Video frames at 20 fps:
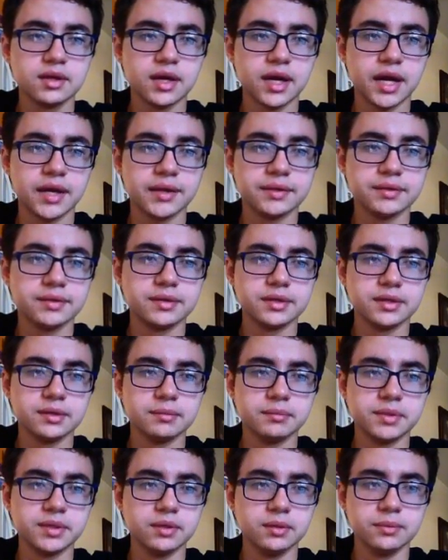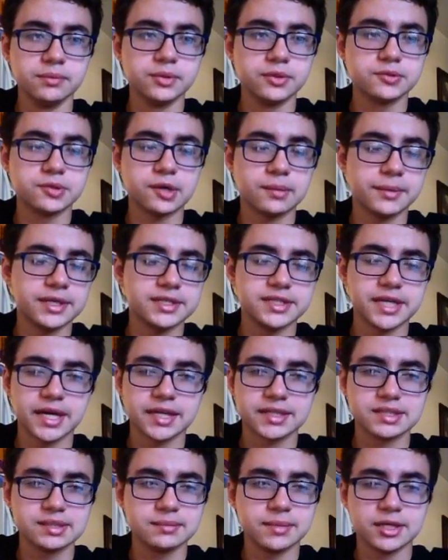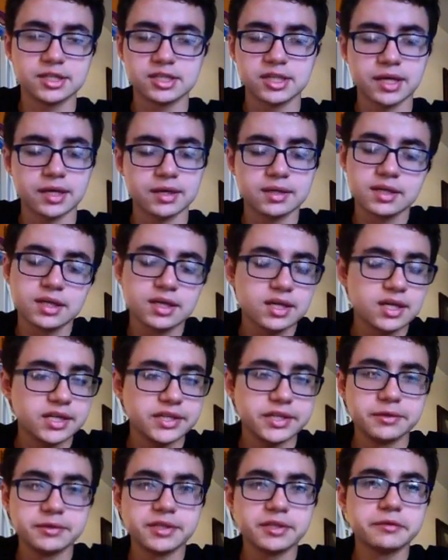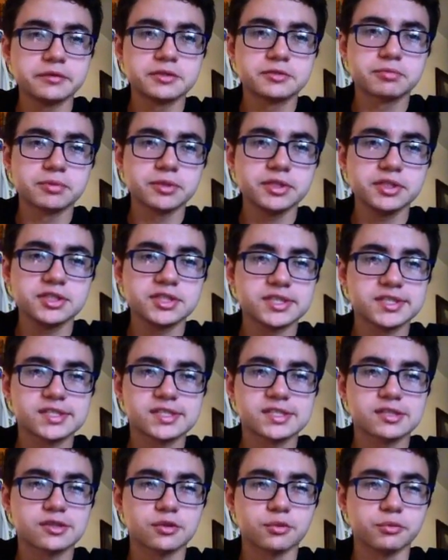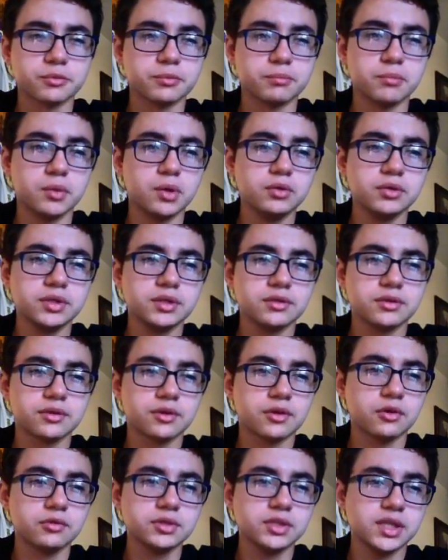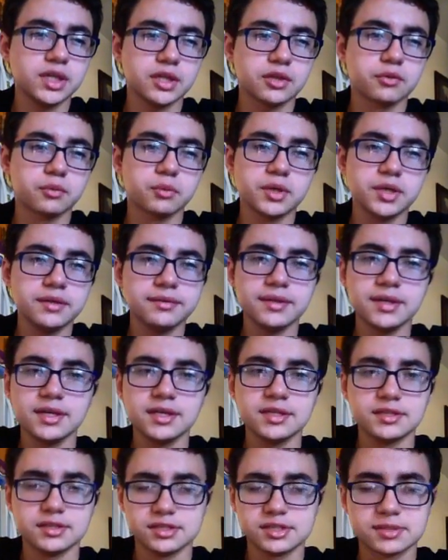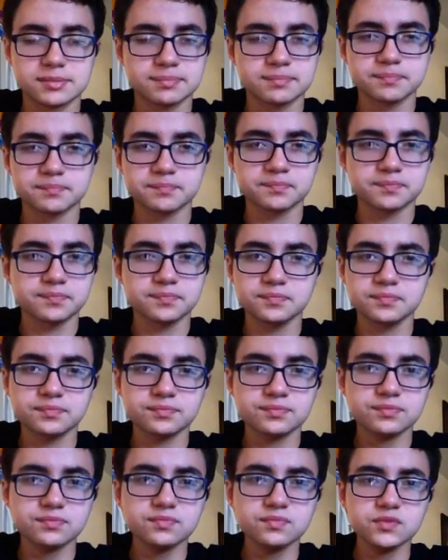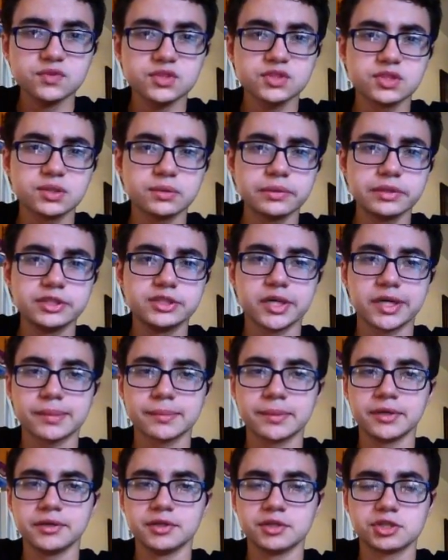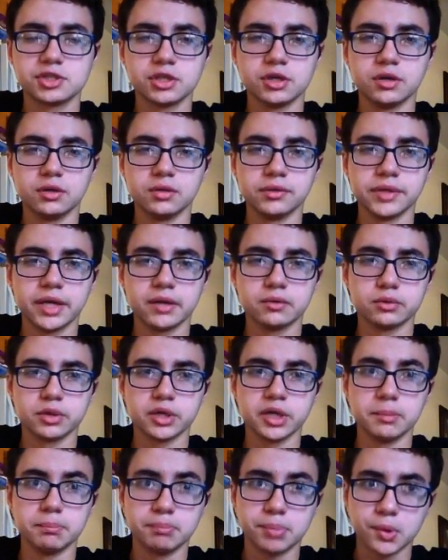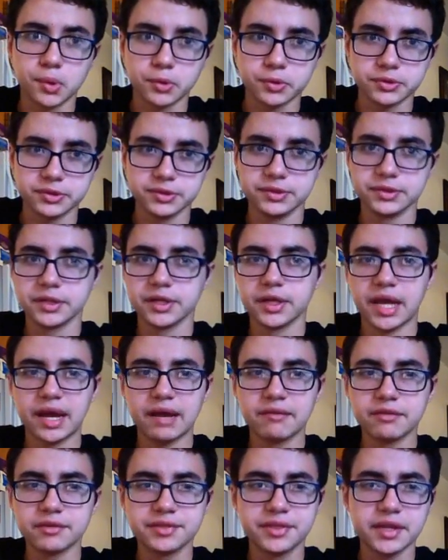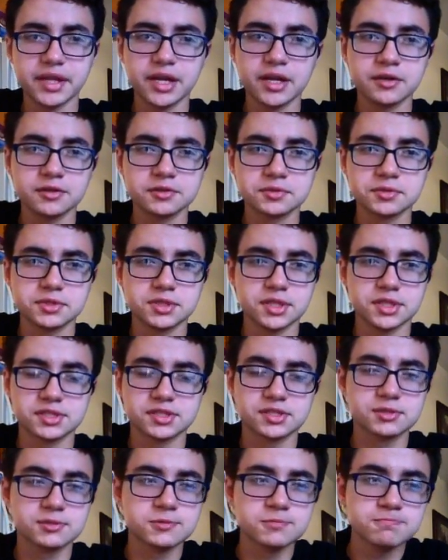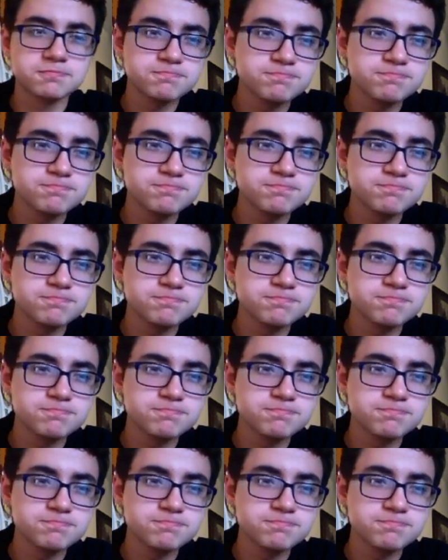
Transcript: and the middle, the 12-man tag team match. Yeah, there was really just only like 3 things to really talk about on the show that were important. Everything else was just